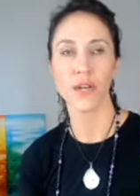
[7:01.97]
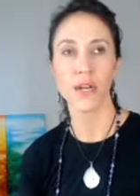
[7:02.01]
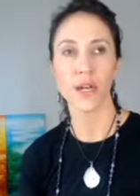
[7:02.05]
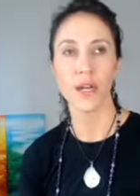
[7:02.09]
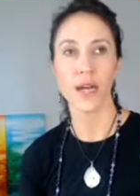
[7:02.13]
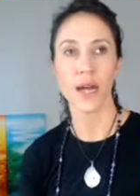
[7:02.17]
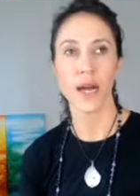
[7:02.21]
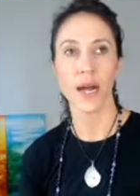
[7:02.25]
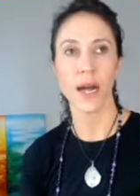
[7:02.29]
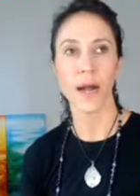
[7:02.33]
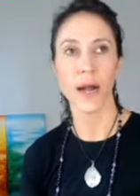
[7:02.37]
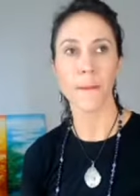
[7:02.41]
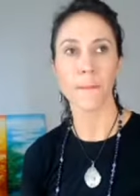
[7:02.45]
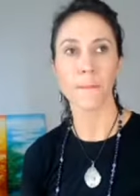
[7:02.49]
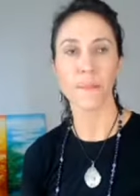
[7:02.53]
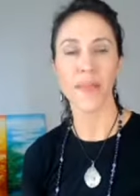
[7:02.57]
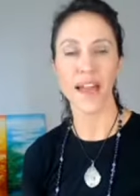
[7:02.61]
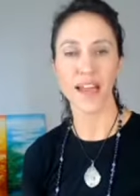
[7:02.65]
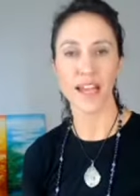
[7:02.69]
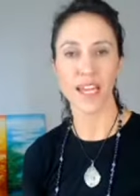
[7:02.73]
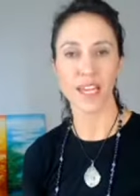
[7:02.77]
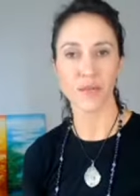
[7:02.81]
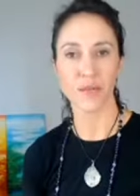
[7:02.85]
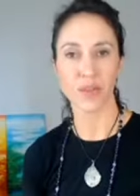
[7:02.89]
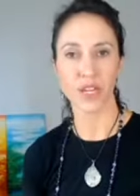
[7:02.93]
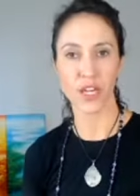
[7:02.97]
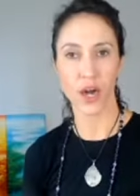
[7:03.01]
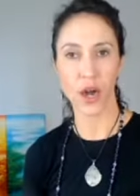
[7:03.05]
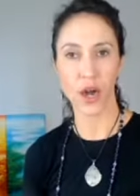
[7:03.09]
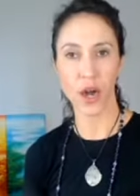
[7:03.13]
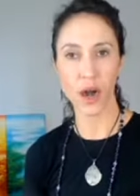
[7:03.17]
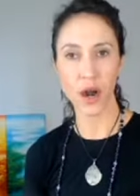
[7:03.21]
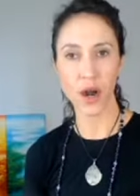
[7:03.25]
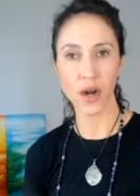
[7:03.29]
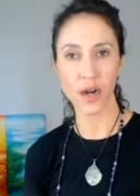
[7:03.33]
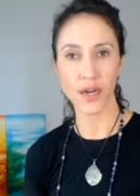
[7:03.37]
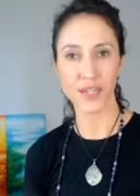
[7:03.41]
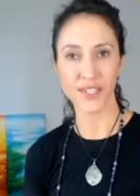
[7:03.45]
um, that can be
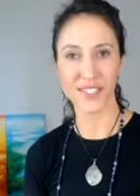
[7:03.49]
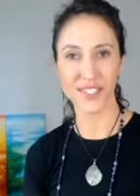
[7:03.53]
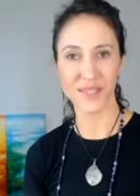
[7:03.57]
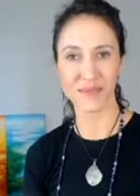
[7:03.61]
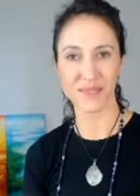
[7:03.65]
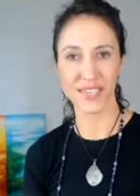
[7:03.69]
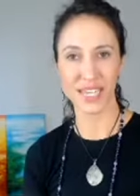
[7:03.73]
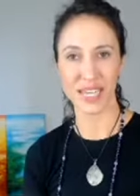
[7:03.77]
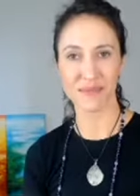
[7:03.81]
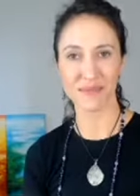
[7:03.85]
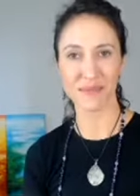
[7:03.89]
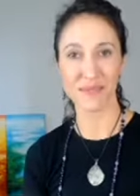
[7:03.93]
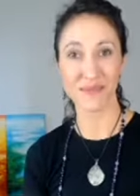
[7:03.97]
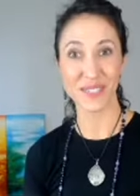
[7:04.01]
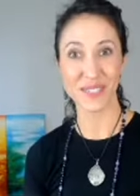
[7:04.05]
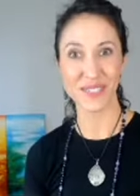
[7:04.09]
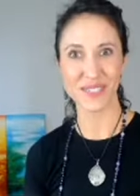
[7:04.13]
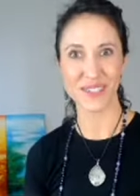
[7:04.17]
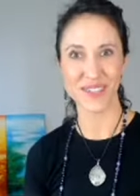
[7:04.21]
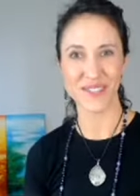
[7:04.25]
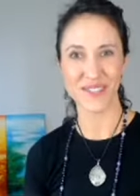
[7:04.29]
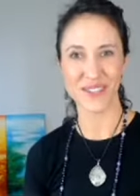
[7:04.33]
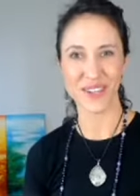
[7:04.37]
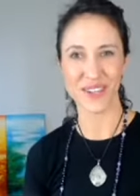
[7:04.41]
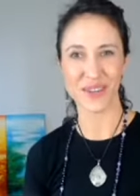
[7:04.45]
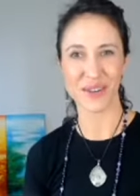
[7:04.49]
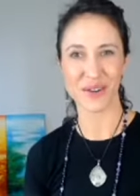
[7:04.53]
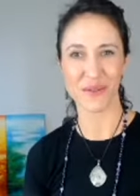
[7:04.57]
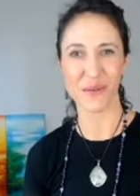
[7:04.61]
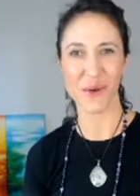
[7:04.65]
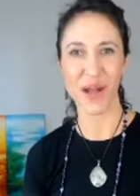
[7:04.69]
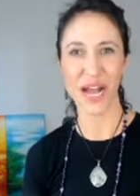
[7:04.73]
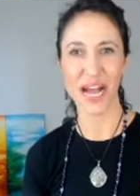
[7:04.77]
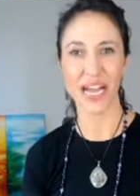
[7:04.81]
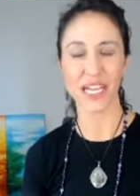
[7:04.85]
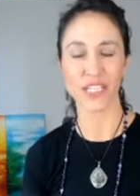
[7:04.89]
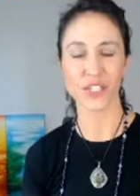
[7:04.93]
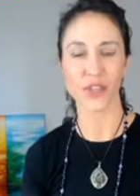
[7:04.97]
hard sometimes when you don't know your
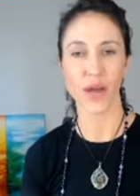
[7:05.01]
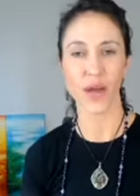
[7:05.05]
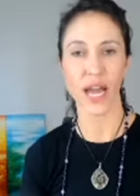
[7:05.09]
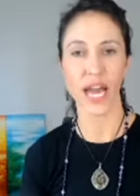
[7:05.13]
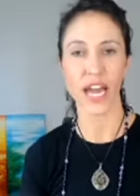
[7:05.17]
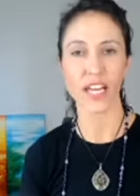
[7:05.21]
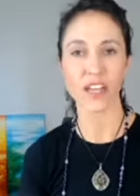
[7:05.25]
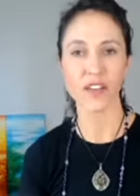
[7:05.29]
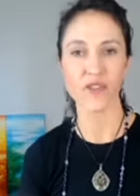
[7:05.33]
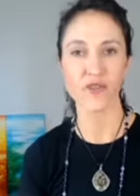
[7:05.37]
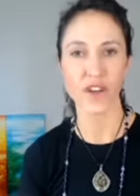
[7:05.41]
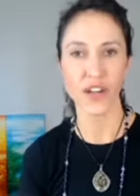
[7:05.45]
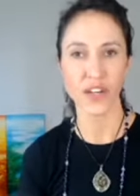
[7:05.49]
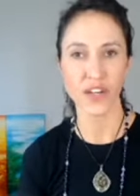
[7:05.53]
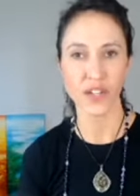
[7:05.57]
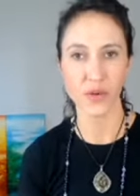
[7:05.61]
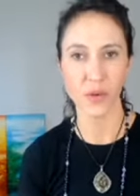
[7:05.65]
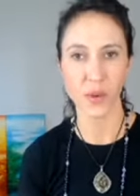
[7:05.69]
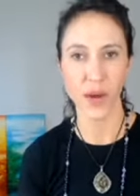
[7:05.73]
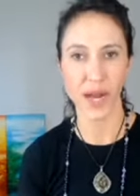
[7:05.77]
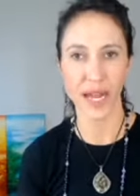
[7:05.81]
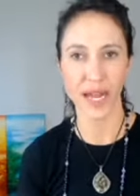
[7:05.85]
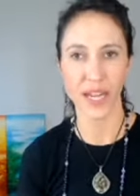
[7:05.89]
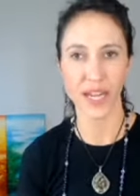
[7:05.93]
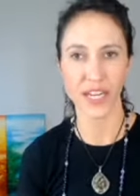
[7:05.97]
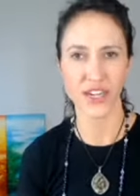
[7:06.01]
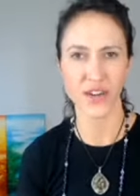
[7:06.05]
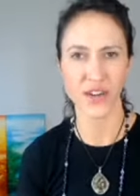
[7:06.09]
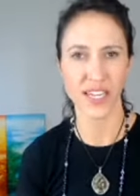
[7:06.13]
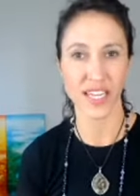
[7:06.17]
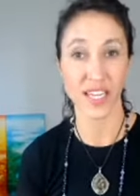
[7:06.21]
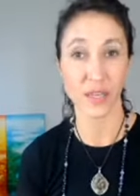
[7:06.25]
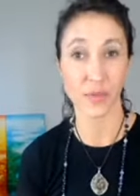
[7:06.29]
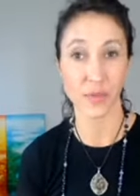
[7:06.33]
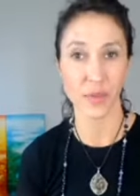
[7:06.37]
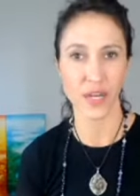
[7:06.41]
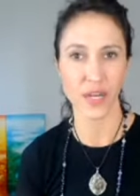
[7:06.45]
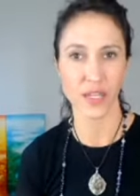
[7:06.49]
why. So, how do you find your why? I know I
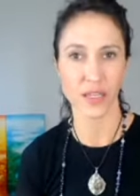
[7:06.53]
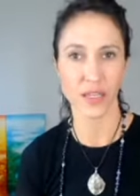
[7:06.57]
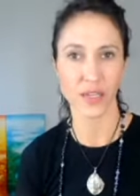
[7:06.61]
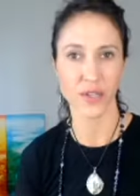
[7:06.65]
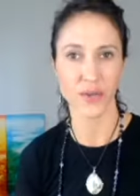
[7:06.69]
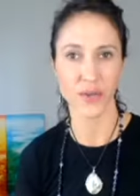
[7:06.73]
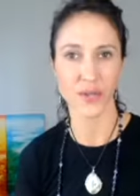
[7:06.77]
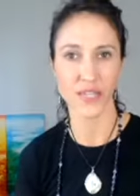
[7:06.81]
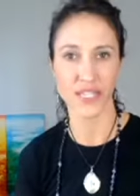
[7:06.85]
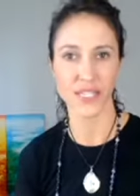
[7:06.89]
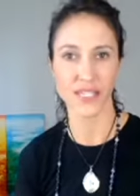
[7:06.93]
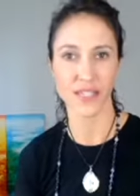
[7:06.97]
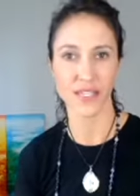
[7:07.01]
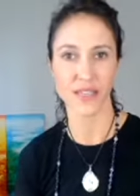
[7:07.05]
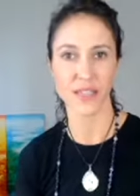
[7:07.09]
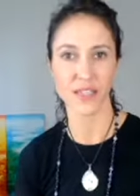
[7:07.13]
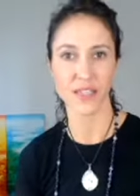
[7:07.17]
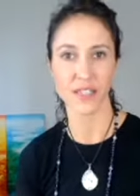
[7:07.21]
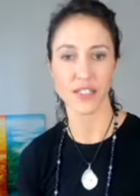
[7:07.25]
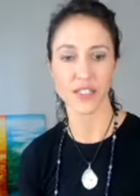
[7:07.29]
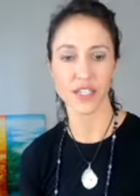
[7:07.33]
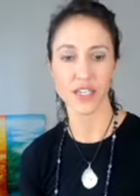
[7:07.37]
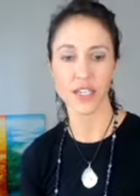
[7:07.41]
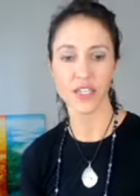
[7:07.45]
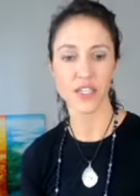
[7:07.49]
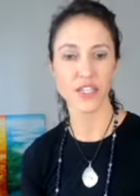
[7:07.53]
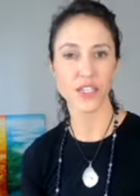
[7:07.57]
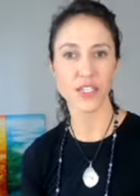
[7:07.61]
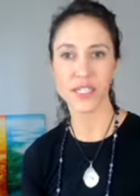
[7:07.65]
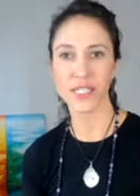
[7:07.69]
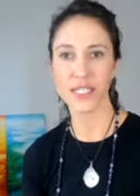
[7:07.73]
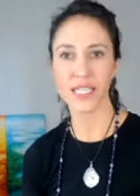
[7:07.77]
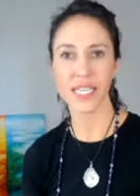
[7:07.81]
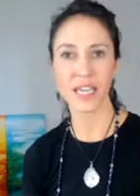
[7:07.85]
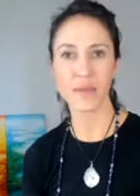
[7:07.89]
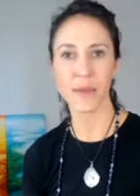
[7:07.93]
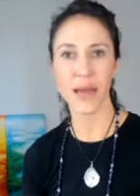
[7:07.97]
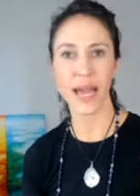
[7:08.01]
keep alluding to this. You just
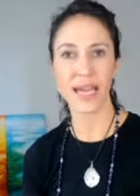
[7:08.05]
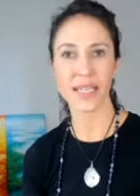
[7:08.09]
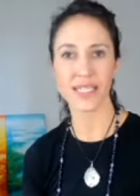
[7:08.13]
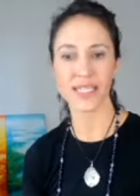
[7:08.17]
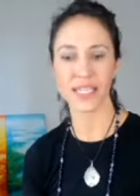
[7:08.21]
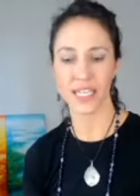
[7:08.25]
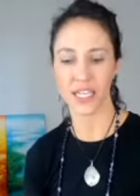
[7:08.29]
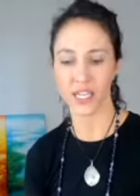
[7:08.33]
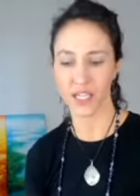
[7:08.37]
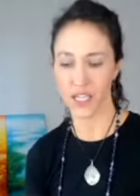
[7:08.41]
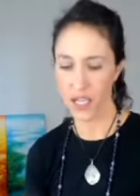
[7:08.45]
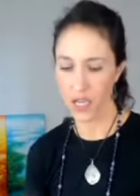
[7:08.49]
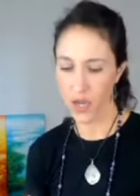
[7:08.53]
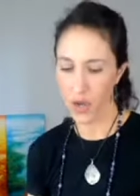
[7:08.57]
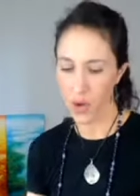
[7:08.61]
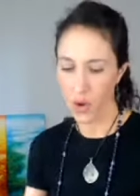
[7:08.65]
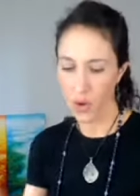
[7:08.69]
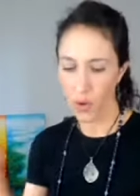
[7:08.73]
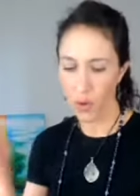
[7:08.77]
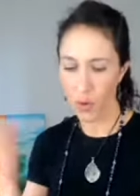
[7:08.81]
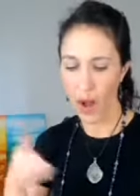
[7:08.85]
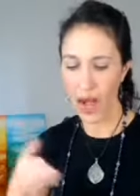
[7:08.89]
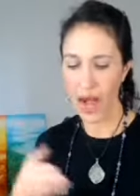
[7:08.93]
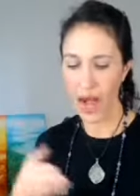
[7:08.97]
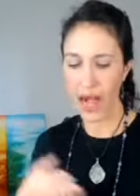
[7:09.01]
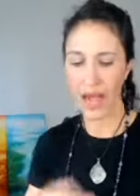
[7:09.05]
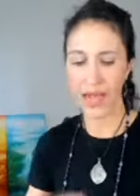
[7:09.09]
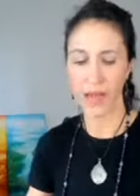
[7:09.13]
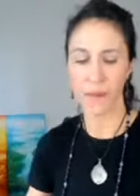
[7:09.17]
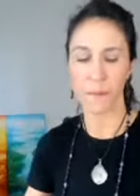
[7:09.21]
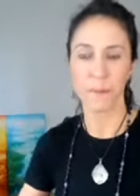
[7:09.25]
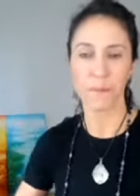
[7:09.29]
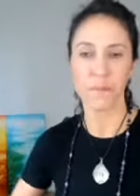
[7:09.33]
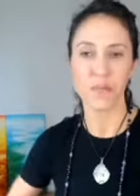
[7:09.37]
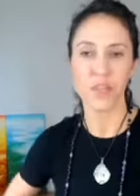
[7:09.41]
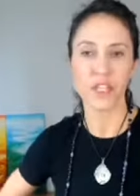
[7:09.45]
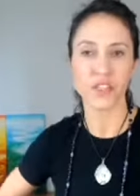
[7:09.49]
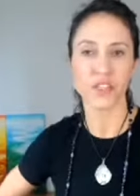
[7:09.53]
keep asking why.
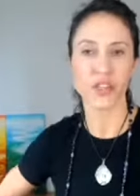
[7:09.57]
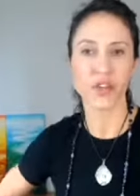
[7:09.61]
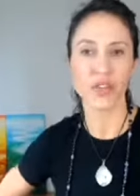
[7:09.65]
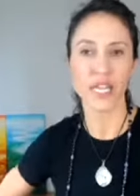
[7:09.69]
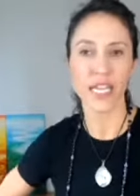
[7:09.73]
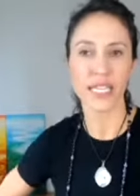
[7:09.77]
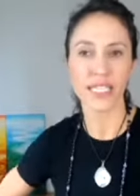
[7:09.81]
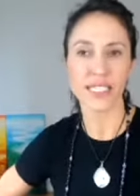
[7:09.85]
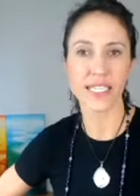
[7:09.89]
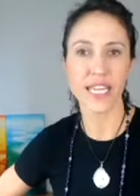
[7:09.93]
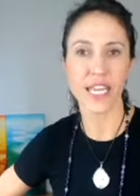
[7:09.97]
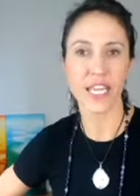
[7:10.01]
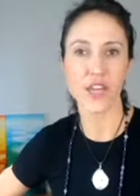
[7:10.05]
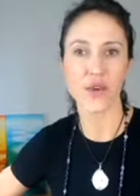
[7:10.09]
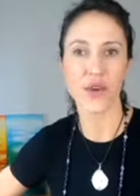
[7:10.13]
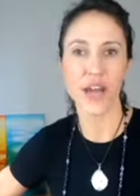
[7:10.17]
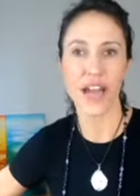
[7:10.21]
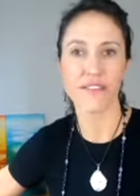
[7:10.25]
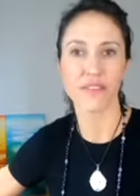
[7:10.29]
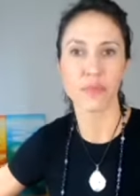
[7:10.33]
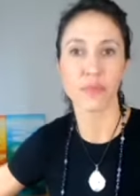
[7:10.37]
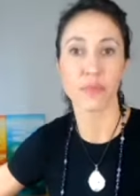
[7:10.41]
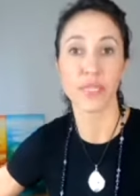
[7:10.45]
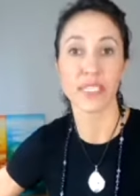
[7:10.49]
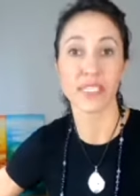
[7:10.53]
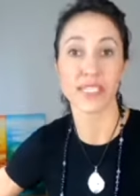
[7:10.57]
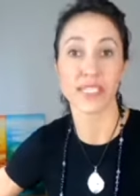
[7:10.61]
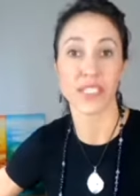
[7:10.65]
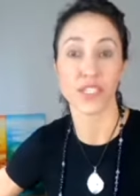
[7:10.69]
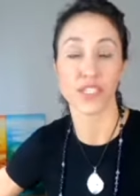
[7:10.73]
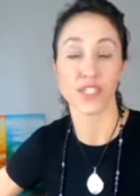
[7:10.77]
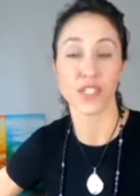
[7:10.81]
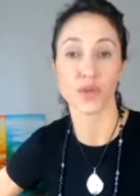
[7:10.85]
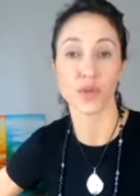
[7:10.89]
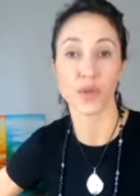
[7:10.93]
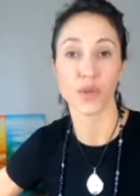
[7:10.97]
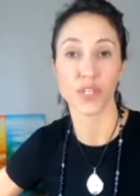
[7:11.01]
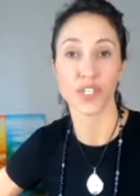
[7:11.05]
So, let's say you have a business,
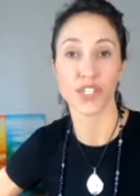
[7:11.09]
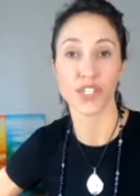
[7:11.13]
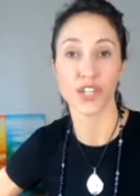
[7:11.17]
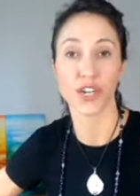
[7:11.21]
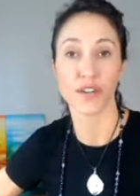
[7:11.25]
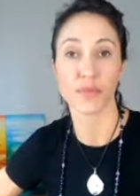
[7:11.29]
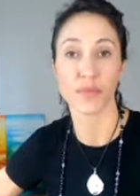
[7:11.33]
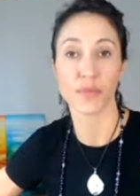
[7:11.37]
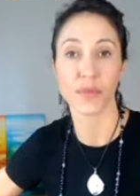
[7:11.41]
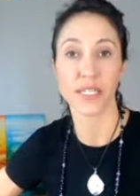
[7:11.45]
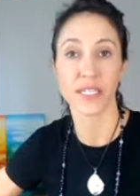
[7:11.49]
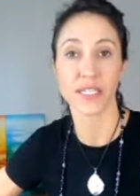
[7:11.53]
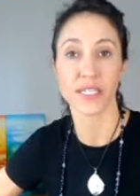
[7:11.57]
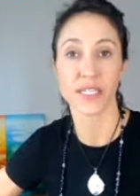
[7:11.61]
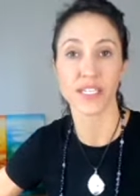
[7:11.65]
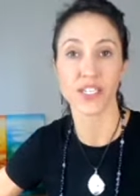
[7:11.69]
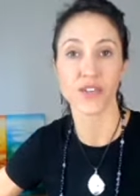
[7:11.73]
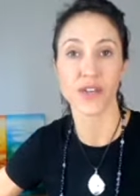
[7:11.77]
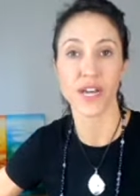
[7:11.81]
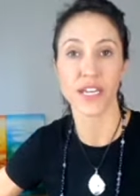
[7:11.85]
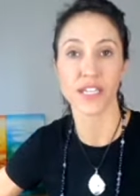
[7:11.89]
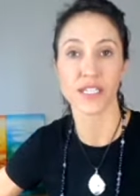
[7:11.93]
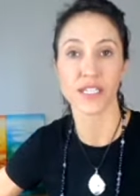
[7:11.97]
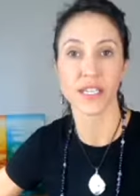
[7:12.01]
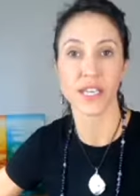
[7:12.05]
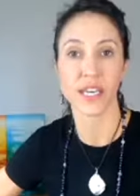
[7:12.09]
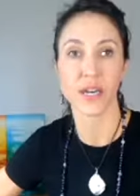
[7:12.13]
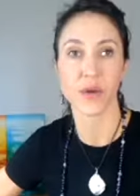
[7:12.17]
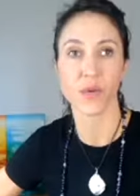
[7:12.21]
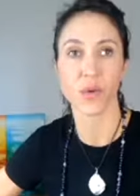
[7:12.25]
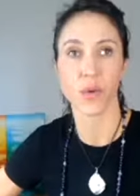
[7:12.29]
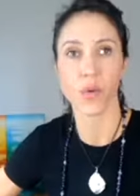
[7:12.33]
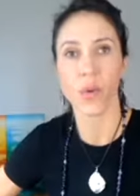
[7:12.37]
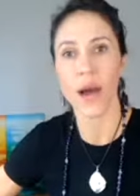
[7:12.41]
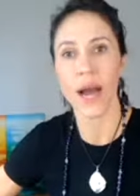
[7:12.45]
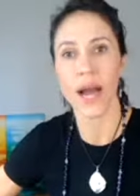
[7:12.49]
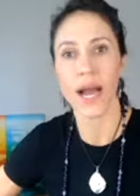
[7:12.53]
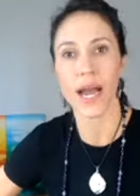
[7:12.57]
you want to start a business. You ask, like, well,
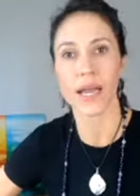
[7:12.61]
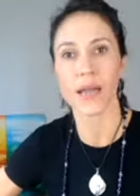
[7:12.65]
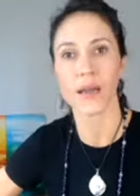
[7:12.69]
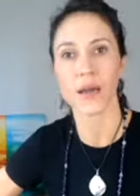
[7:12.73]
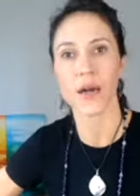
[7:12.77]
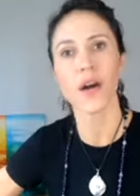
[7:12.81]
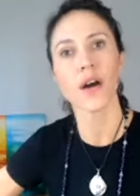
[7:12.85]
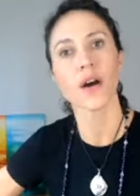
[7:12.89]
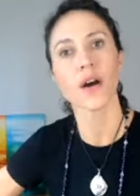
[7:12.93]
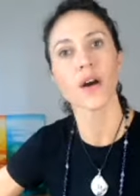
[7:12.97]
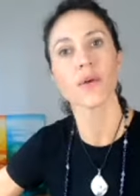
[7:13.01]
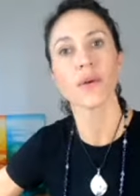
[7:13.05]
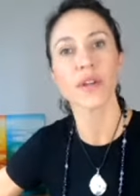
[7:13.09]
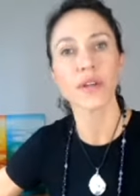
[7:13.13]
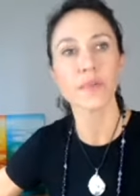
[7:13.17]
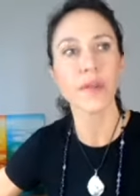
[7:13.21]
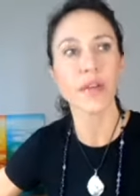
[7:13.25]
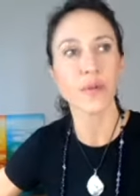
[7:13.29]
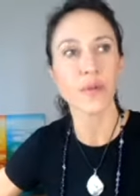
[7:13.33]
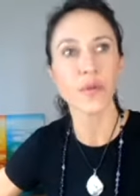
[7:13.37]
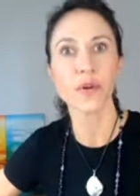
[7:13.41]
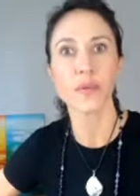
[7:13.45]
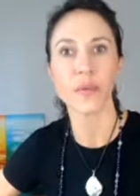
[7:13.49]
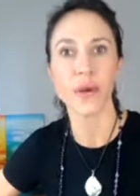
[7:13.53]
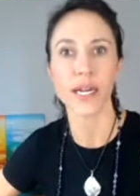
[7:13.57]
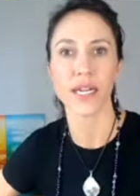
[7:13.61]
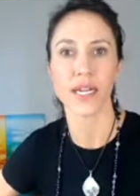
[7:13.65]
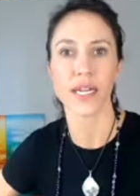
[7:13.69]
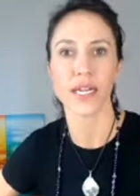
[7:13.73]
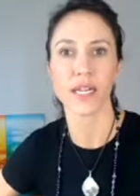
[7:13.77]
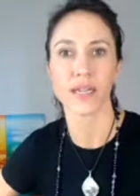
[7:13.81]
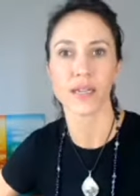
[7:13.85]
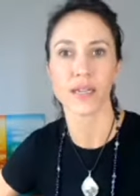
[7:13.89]
why? Oh, I want to make more money.